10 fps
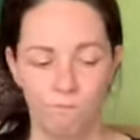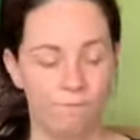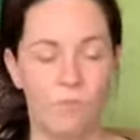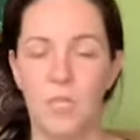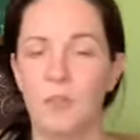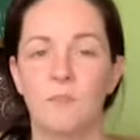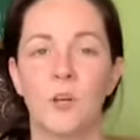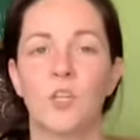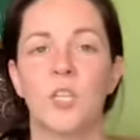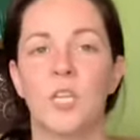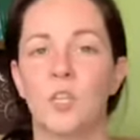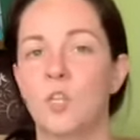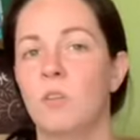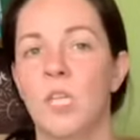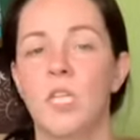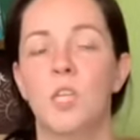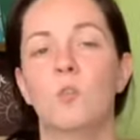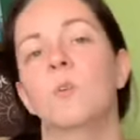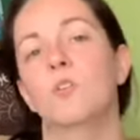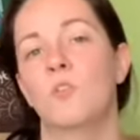did the first thing that you need to do
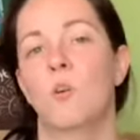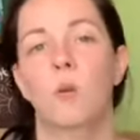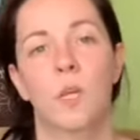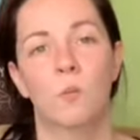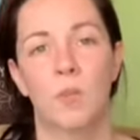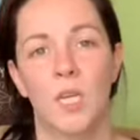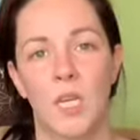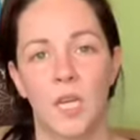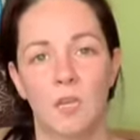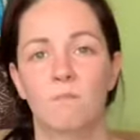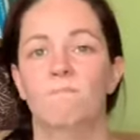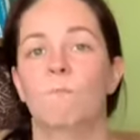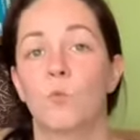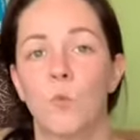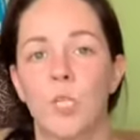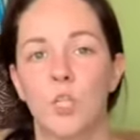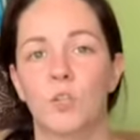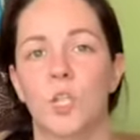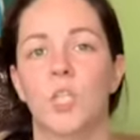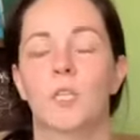when you start working with a deity:
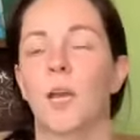research.